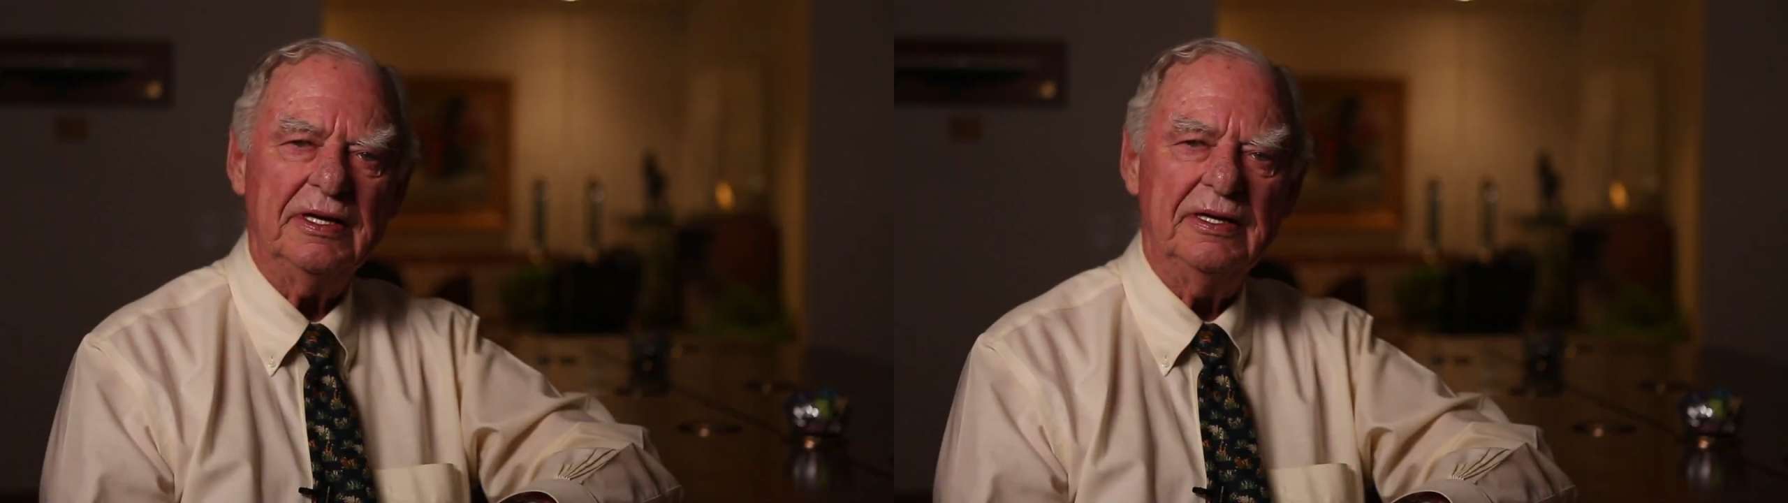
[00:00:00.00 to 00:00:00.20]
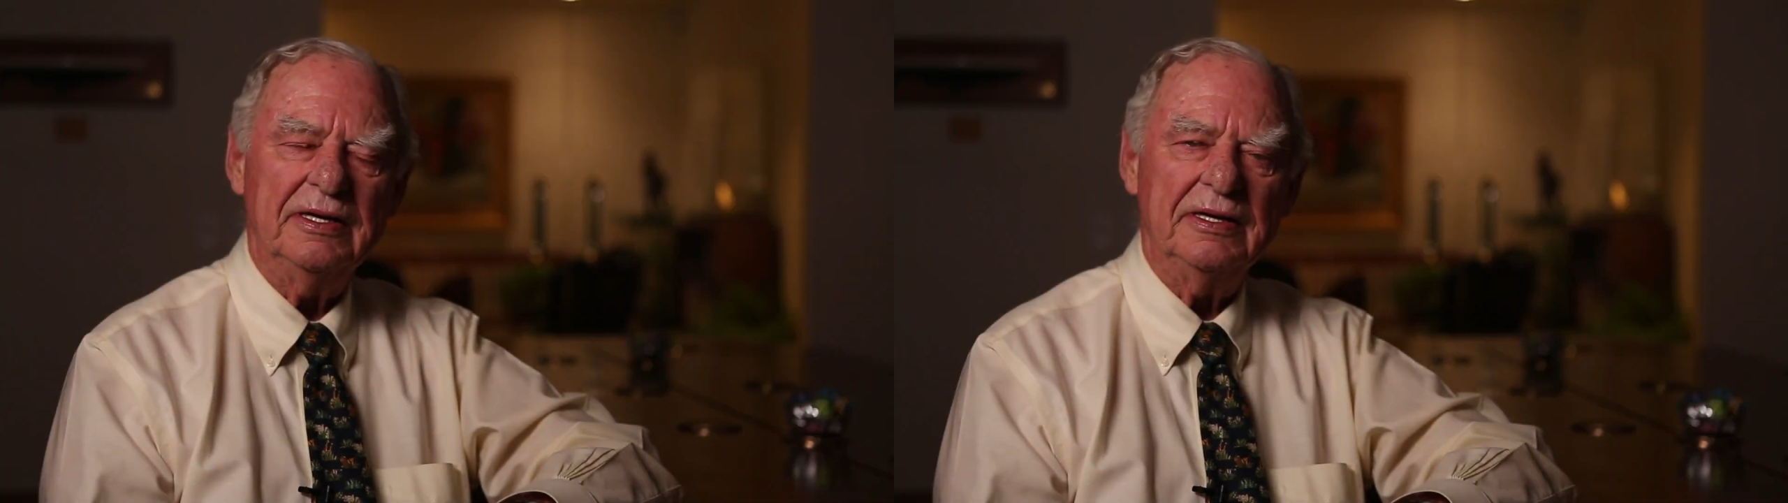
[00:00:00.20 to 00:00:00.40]

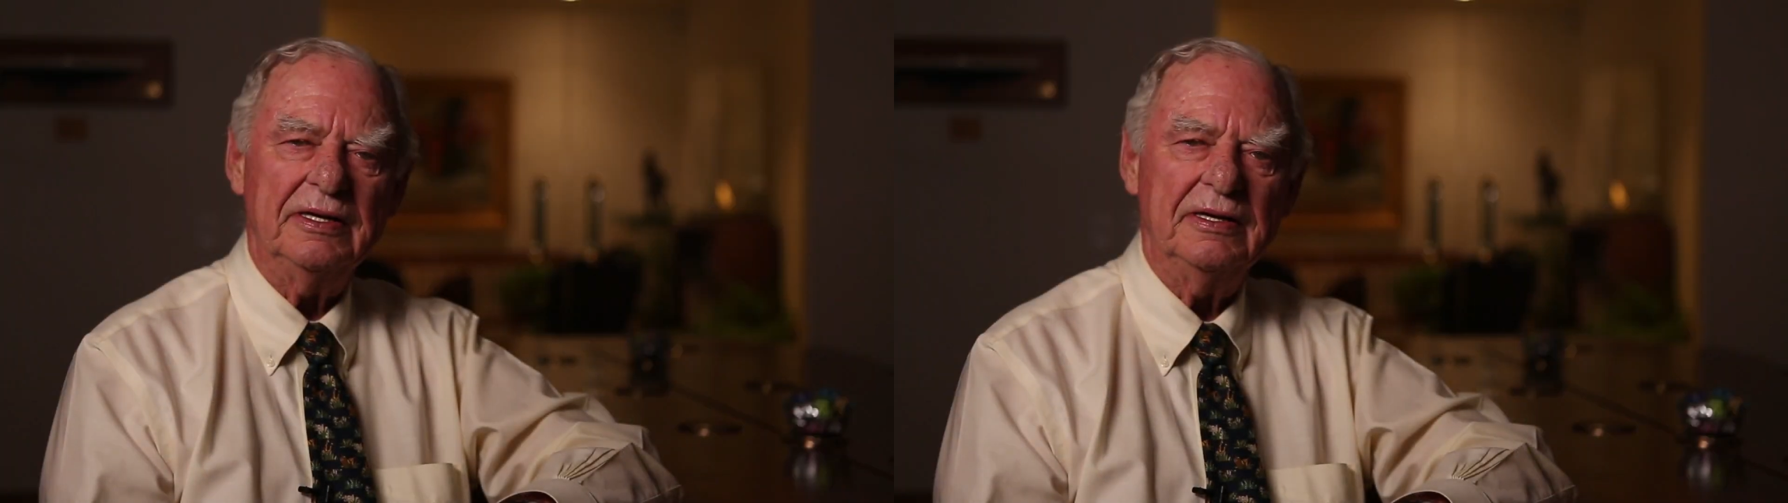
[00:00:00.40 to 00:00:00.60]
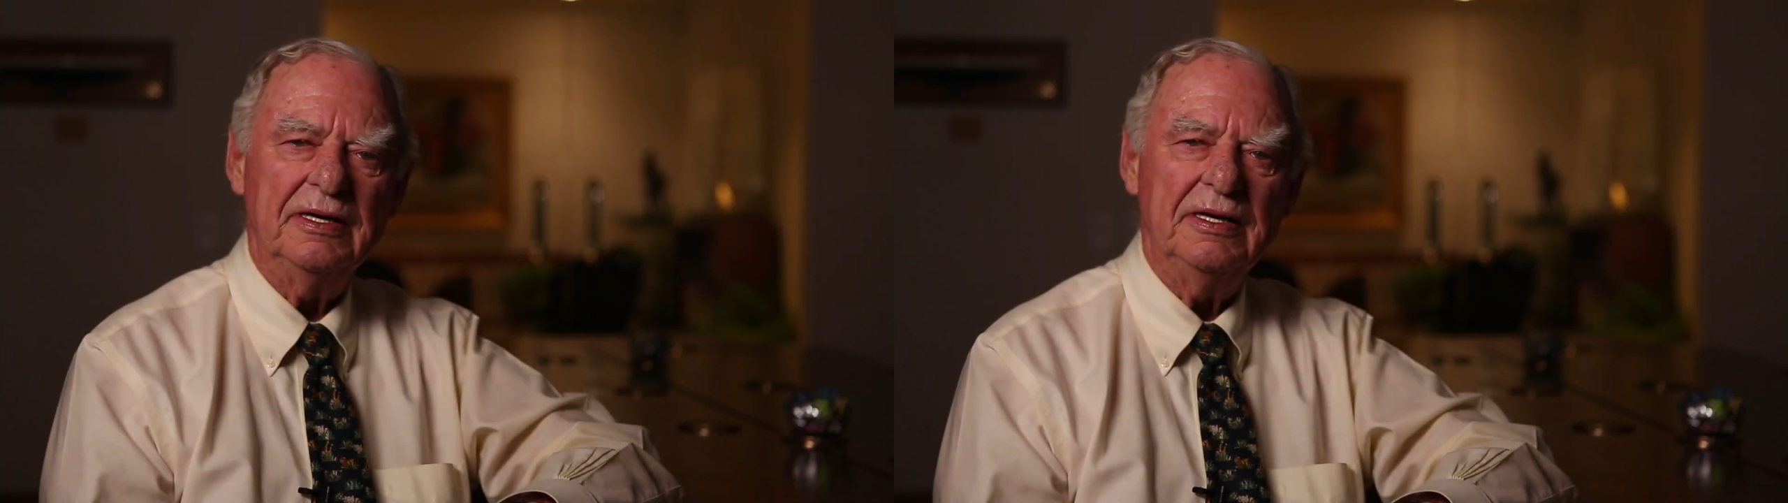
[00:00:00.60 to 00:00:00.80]
in the
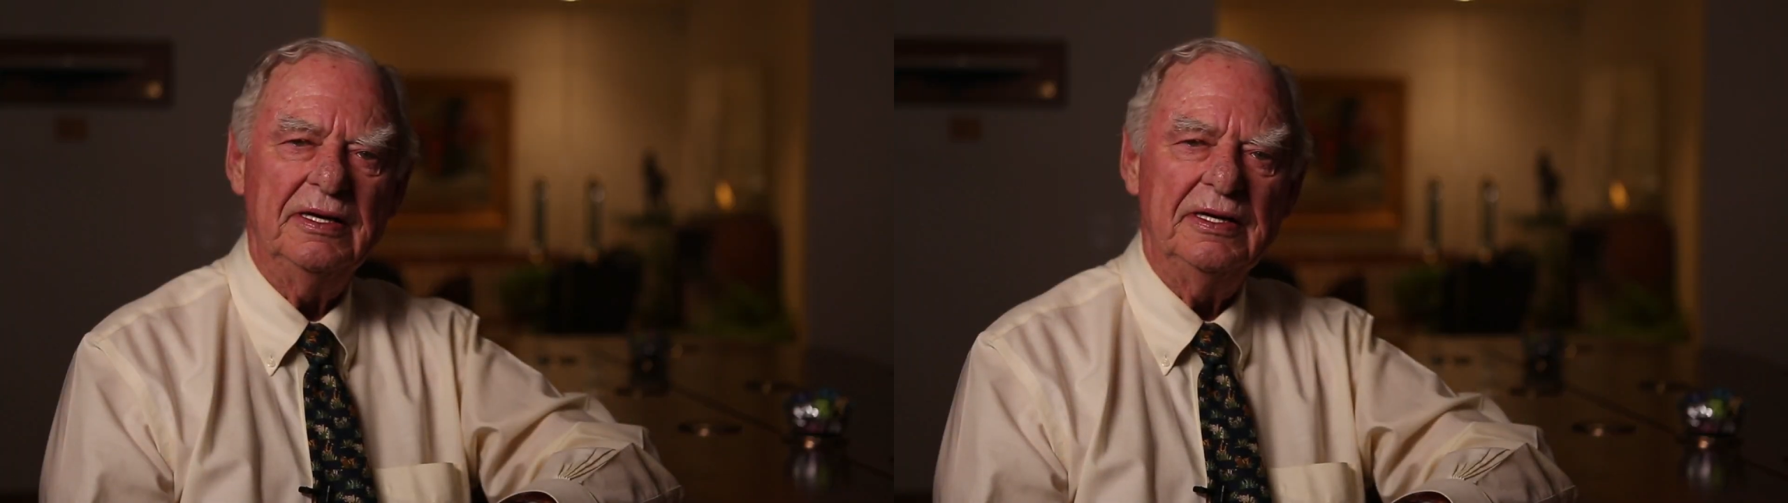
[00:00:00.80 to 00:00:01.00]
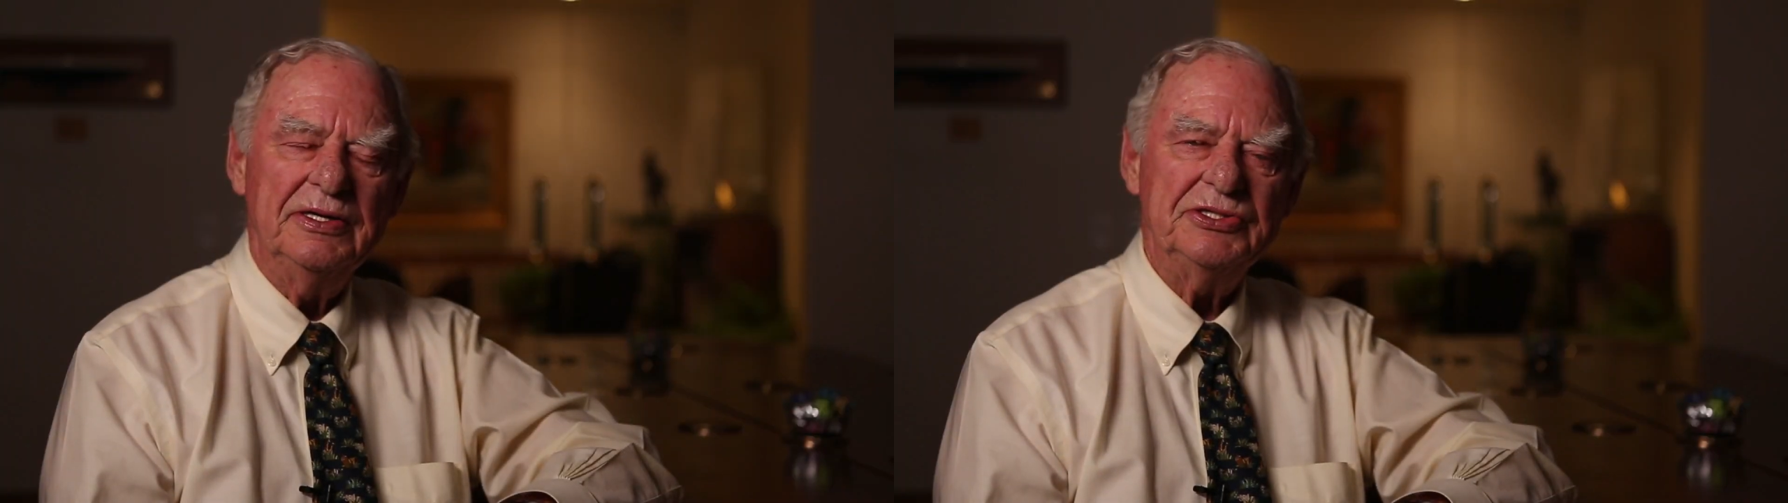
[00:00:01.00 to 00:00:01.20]

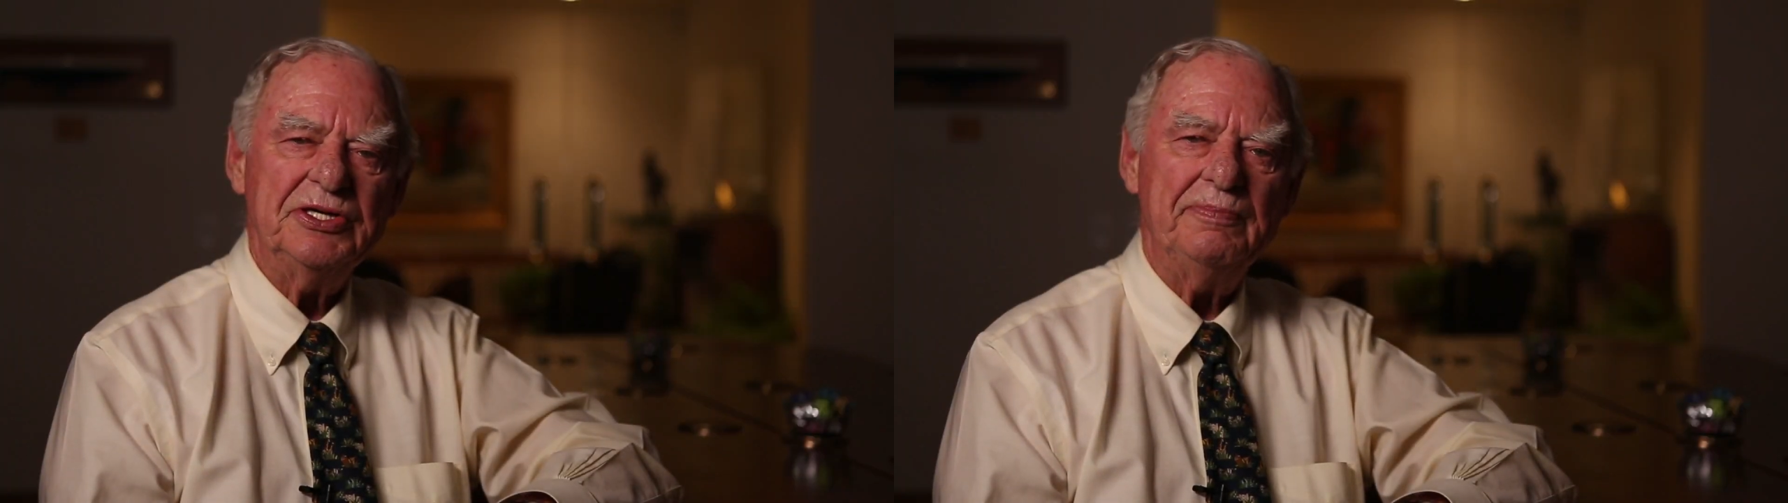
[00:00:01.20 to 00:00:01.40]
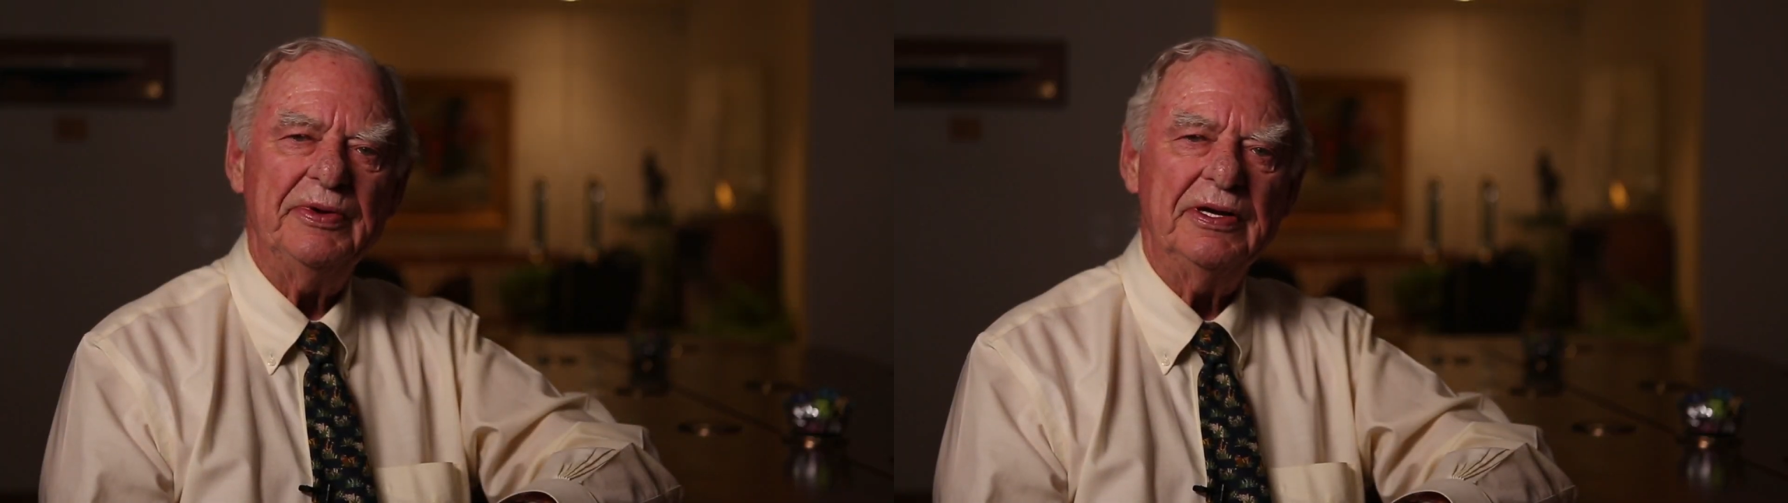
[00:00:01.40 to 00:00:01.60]

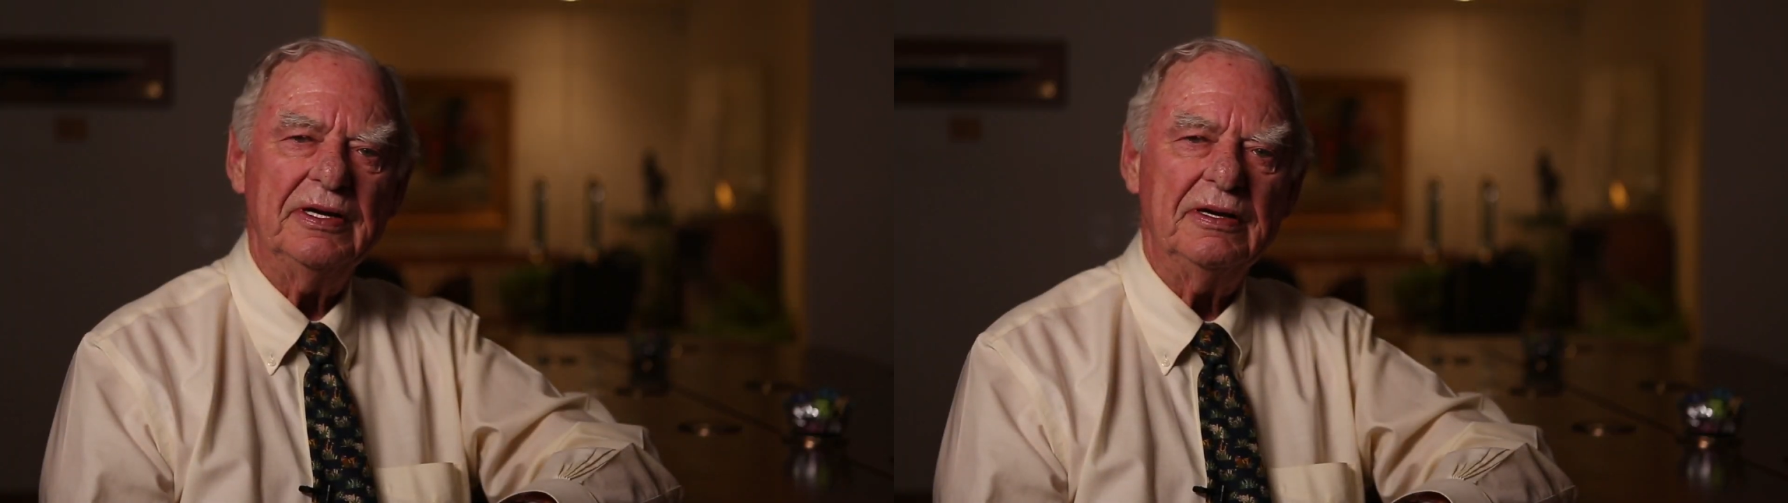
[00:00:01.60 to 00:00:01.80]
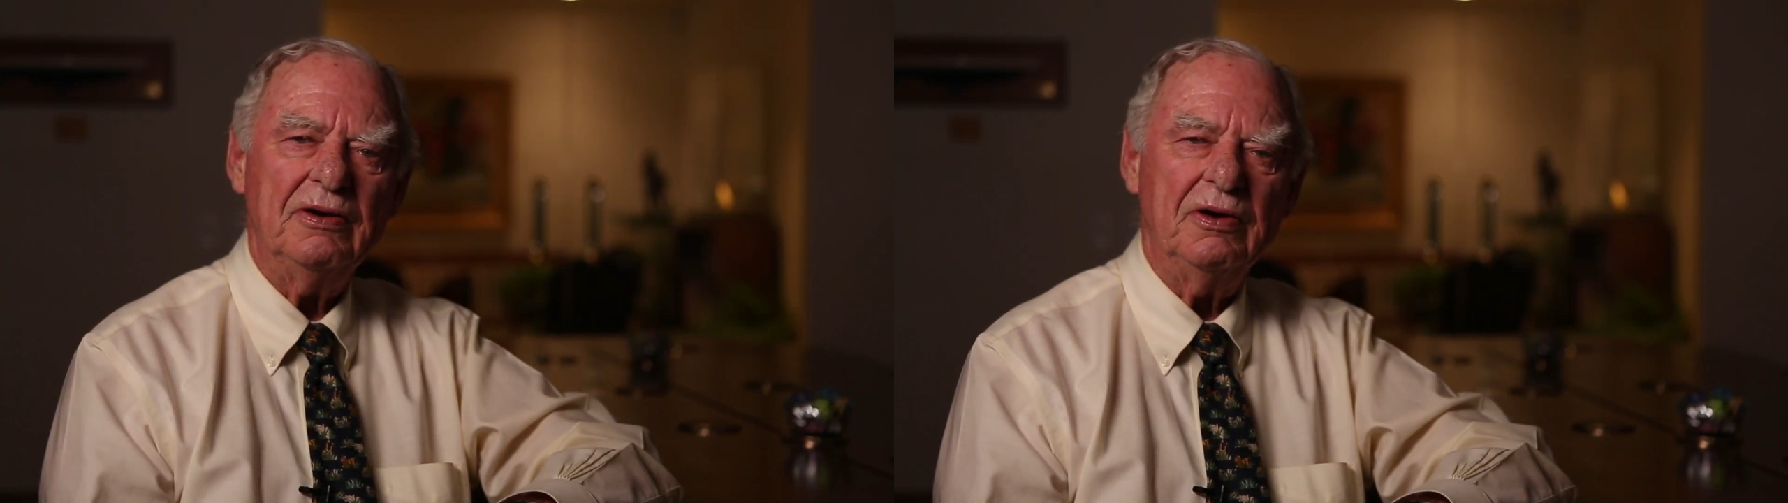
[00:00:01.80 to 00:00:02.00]

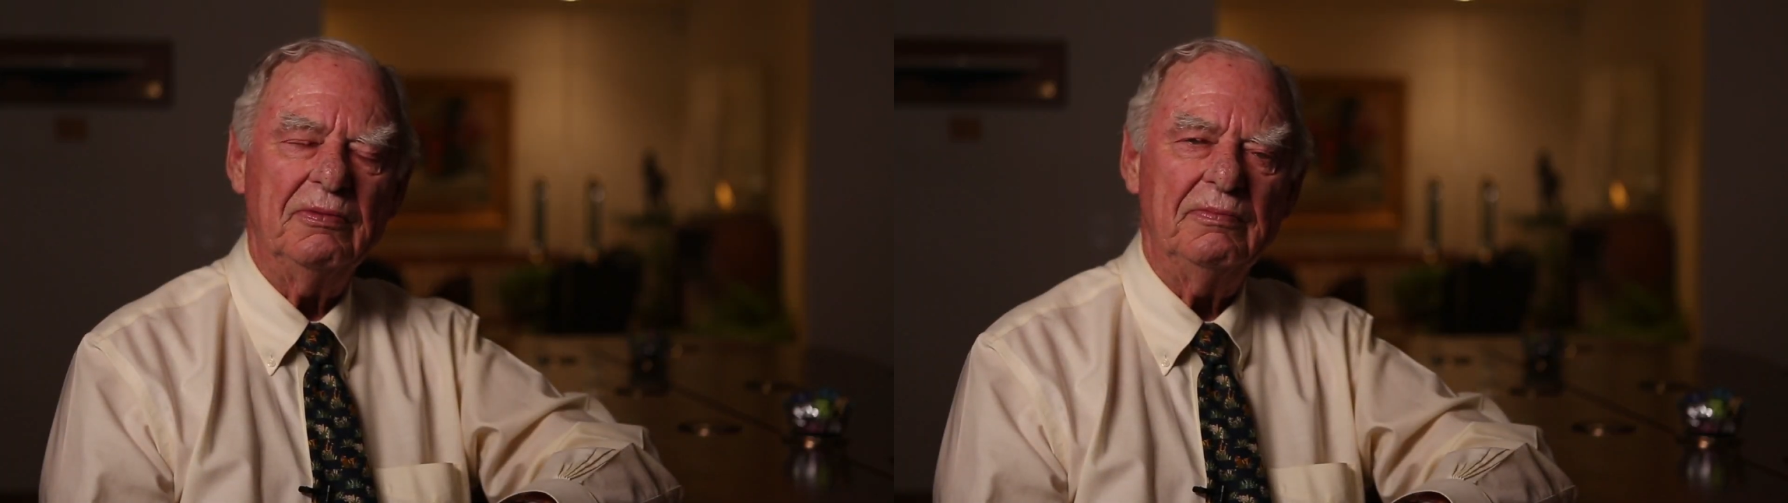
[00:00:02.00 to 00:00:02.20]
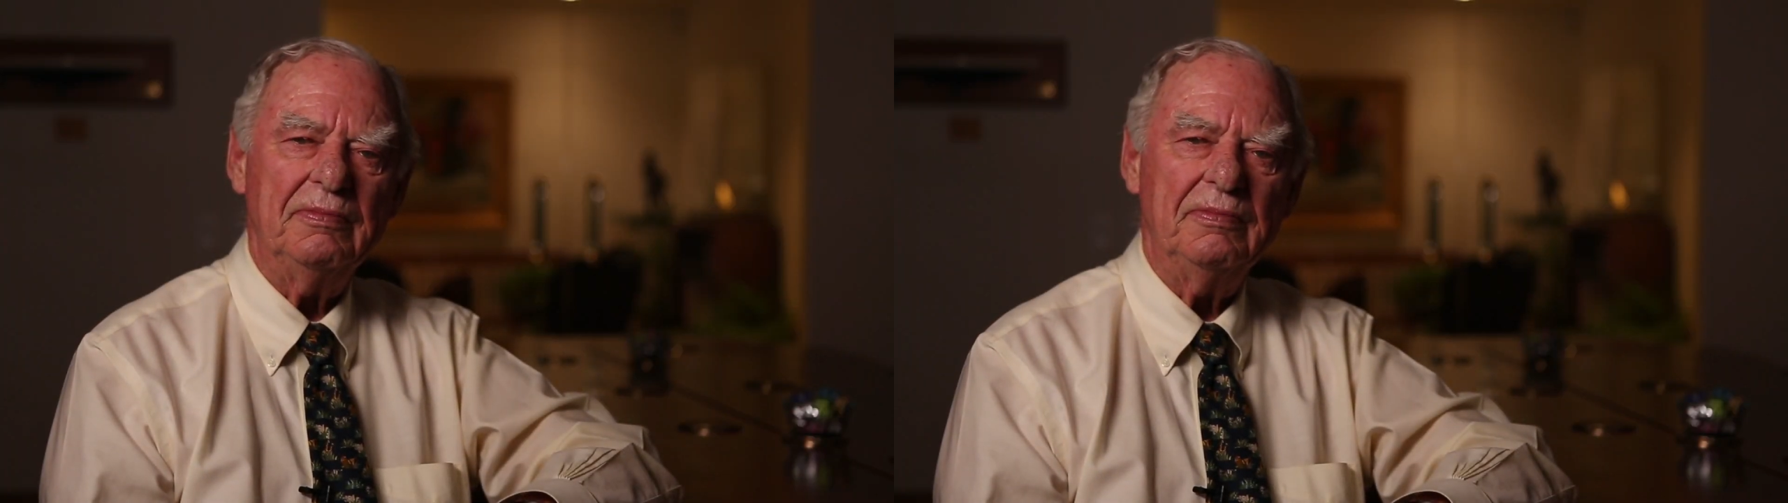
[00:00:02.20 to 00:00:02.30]
shipping or